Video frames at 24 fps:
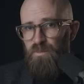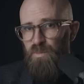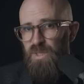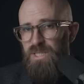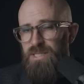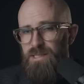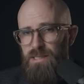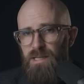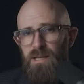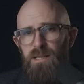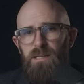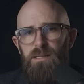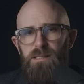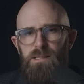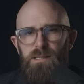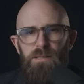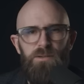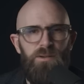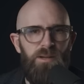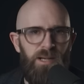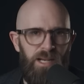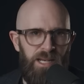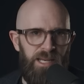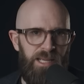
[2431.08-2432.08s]
With Serdar
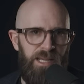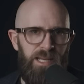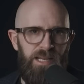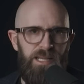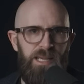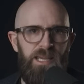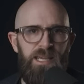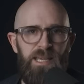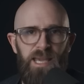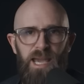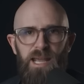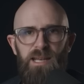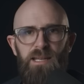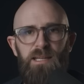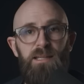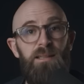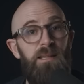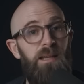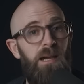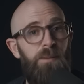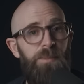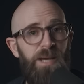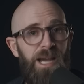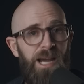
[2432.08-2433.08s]
so clearly gaining
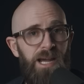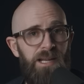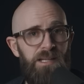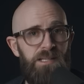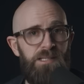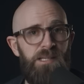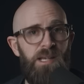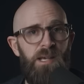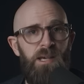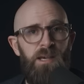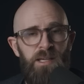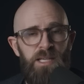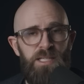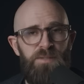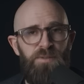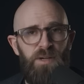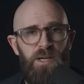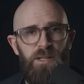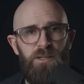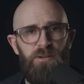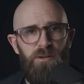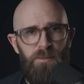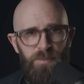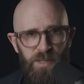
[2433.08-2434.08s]
the upper hand, his
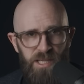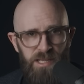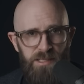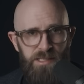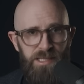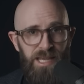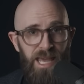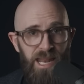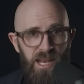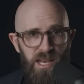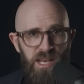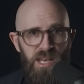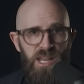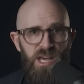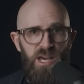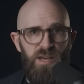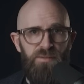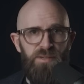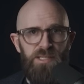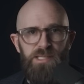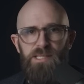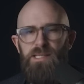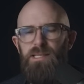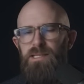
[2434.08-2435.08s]
father appeared to get
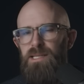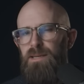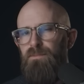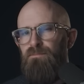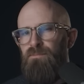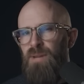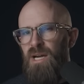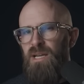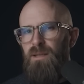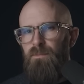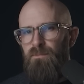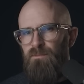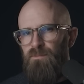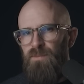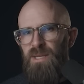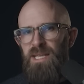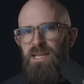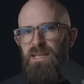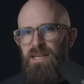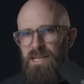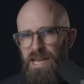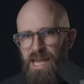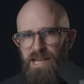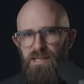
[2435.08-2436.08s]
nervous that he might
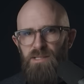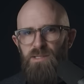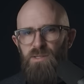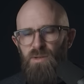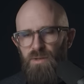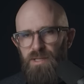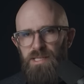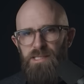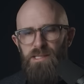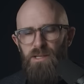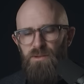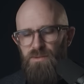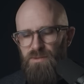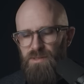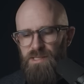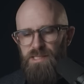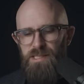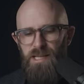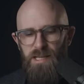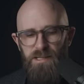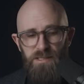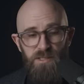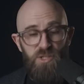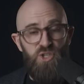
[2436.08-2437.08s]
be next on his own
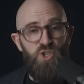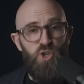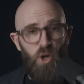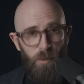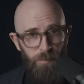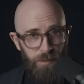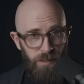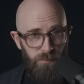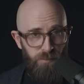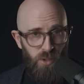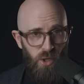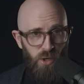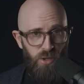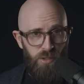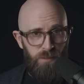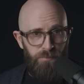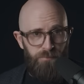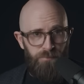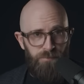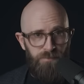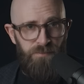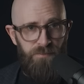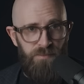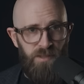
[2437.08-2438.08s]
son's chopping block.
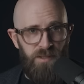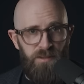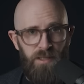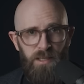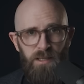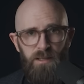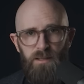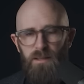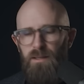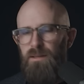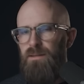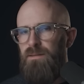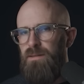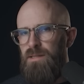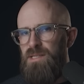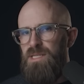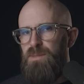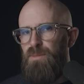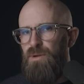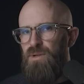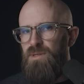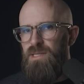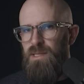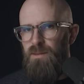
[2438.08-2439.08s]
The thing that
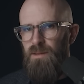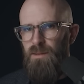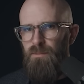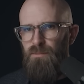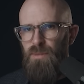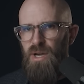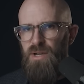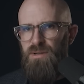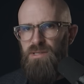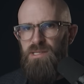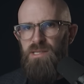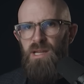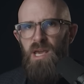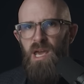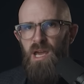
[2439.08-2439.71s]
spooked him the most